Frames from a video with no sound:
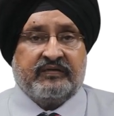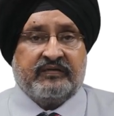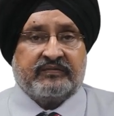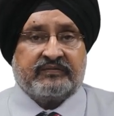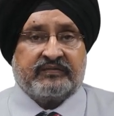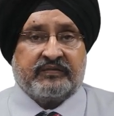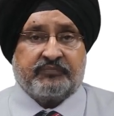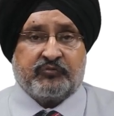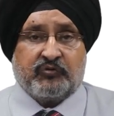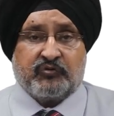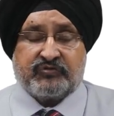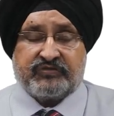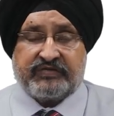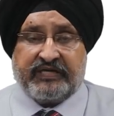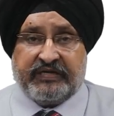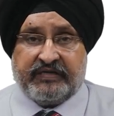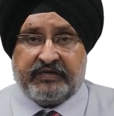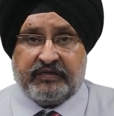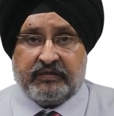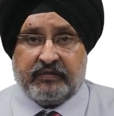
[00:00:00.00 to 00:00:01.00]
Suppose
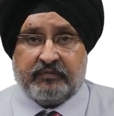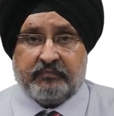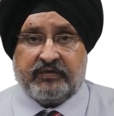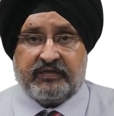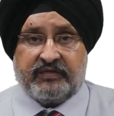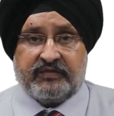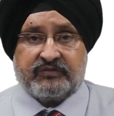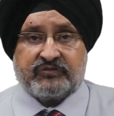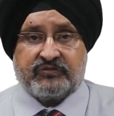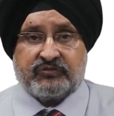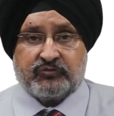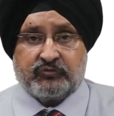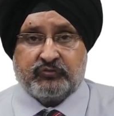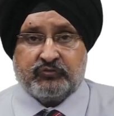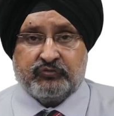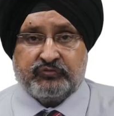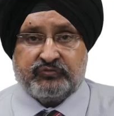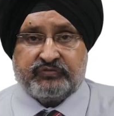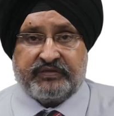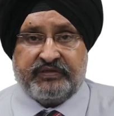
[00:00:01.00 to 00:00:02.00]
center number is
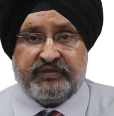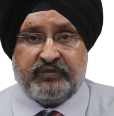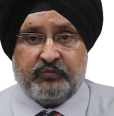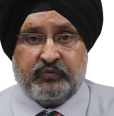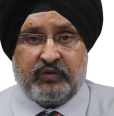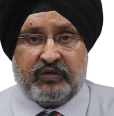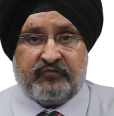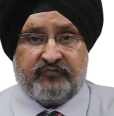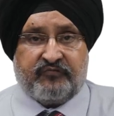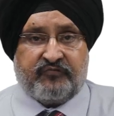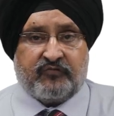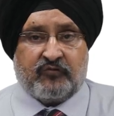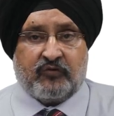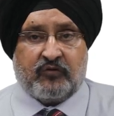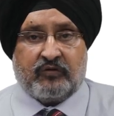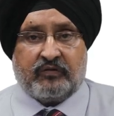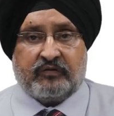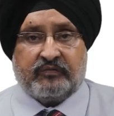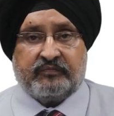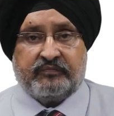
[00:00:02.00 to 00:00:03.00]

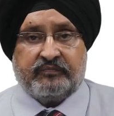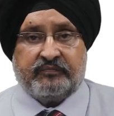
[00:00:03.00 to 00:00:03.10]
2314.